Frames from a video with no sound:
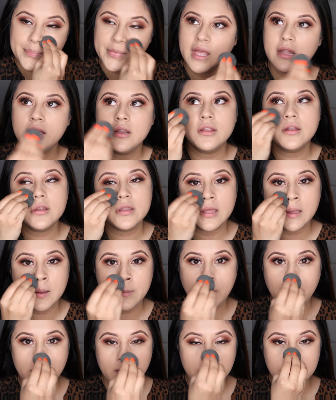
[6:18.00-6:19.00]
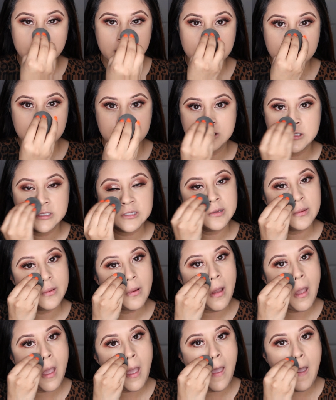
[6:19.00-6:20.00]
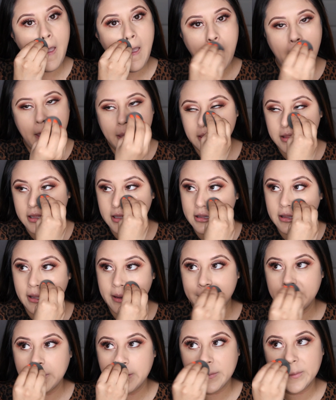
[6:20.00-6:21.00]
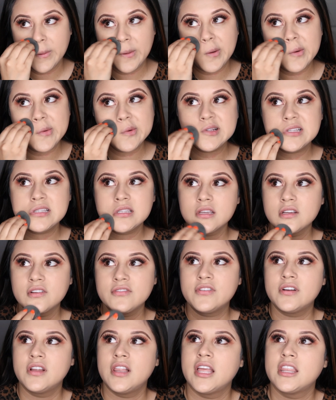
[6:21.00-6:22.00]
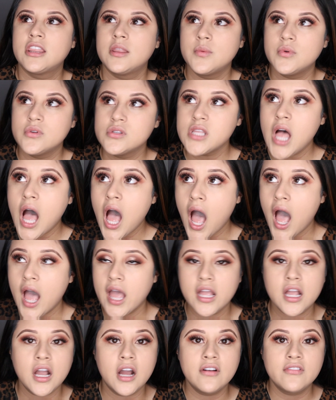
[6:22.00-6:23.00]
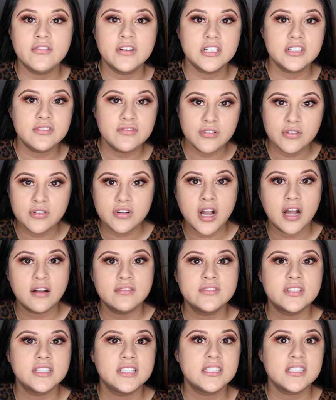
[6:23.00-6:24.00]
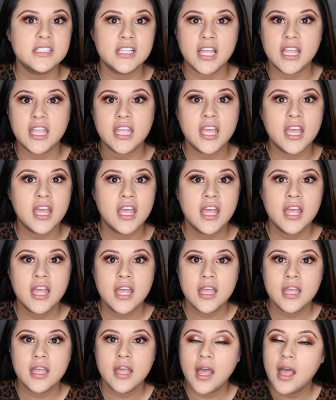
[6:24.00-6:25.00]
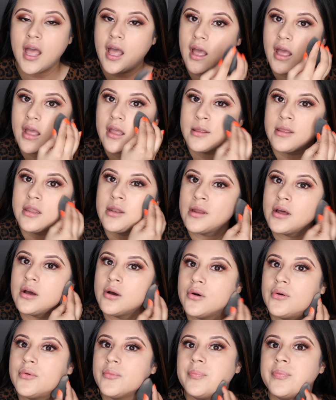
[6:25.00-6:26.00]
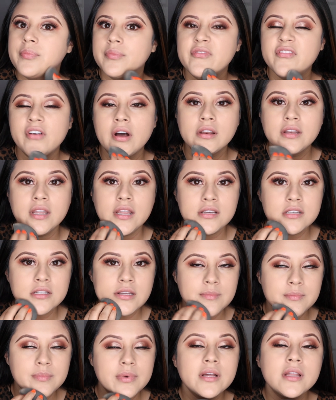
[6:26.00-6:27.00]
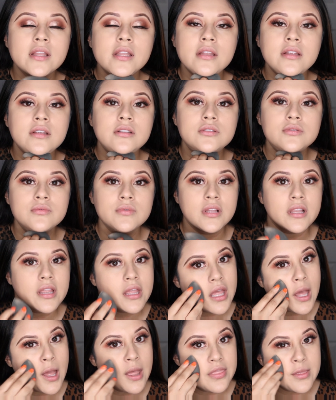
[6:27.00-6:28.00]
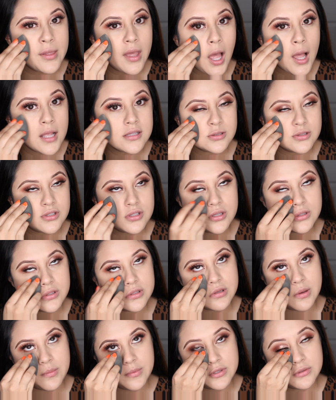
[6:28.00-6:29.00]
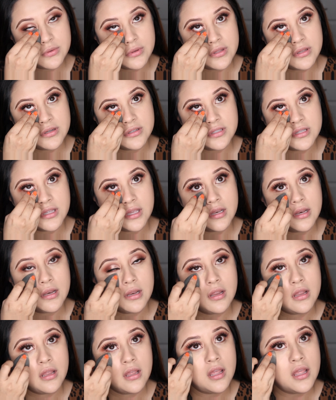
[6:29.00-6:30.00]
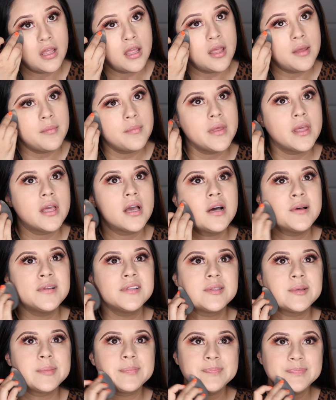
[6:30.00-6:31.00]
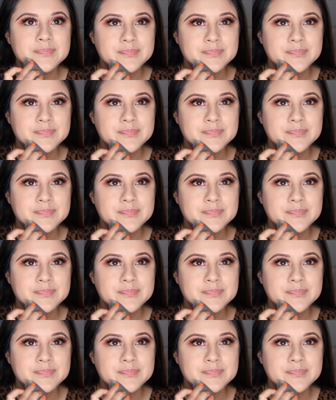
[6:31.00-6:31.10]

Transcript: Another thing about foundation too, I think a lot of people always look for like the most high coverage, full coverage, like, you know, foundation, but it's really, I think it has to do so much with your skin, because